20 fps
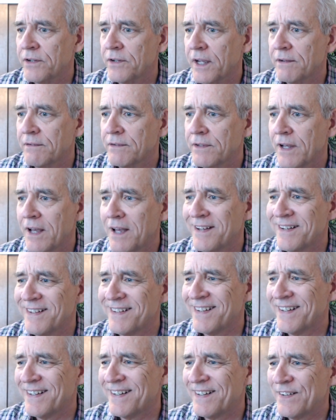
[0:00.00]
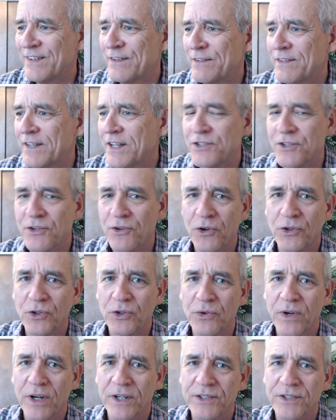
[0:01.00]
these are old questions.
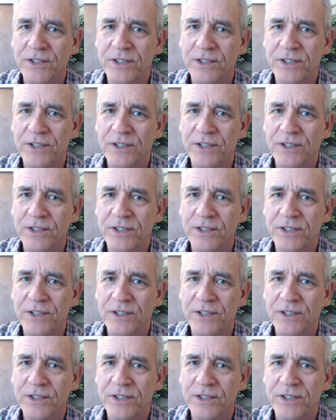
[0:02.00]
Sorry.